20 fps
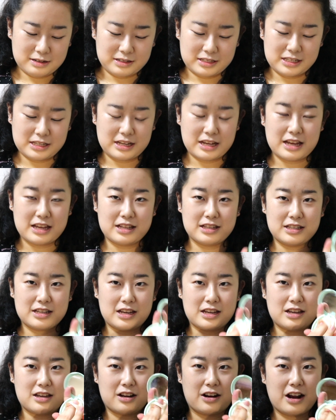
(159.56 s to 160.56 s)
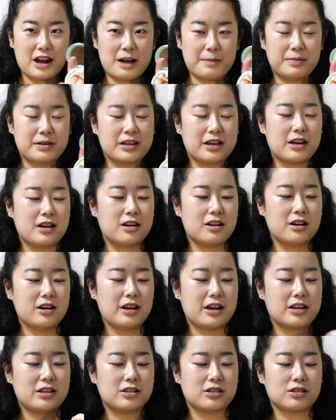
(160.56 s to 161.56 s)
once again, taking your applicator
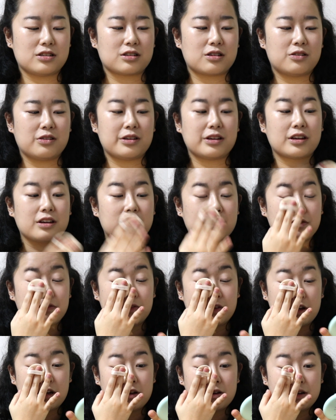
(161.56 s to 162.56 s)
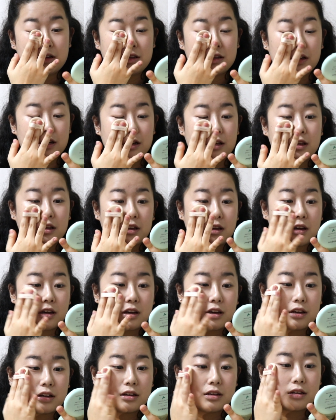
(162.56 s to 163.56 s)
and just going in very lightly.
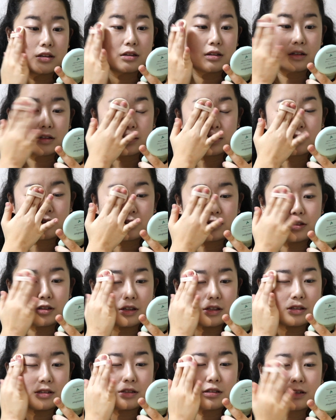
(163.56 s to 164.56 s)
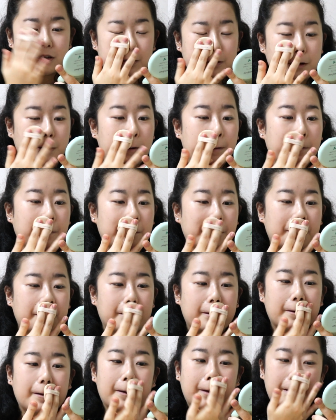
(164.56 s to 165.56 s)
Just, you know,
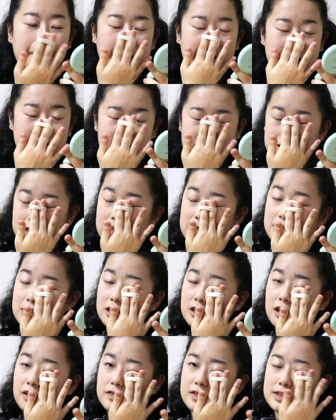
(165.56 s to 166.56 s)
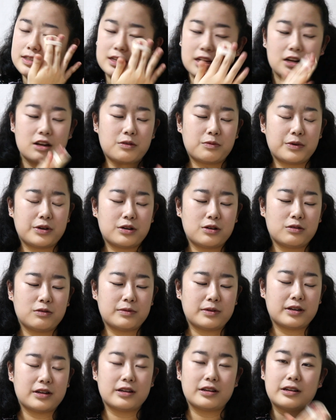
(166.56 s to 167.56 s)
just enough to set it. We don't
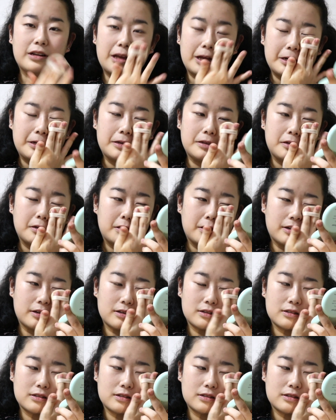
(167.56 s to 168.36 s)
want anything